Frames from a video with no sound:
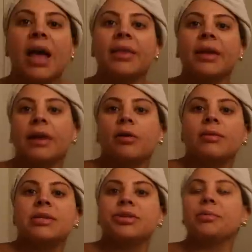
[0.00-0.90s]
And then I
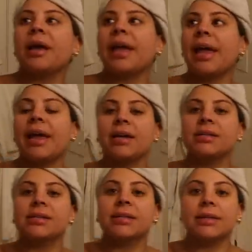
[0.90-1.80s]
always do my
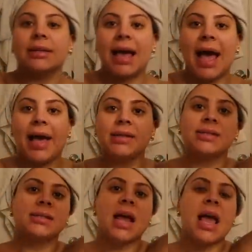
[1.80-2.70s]
hands
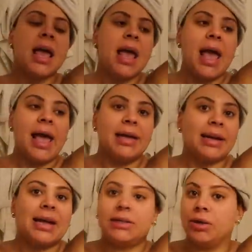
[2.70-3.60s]
last, and
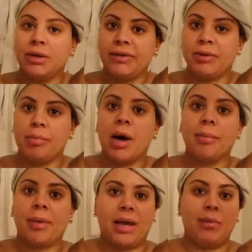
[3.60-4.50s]
I don't even
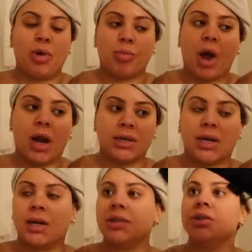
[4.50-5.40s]
pump any more product
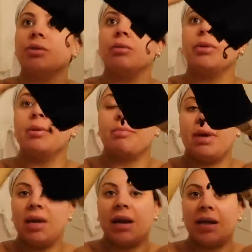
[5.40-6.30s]
onto the mitt.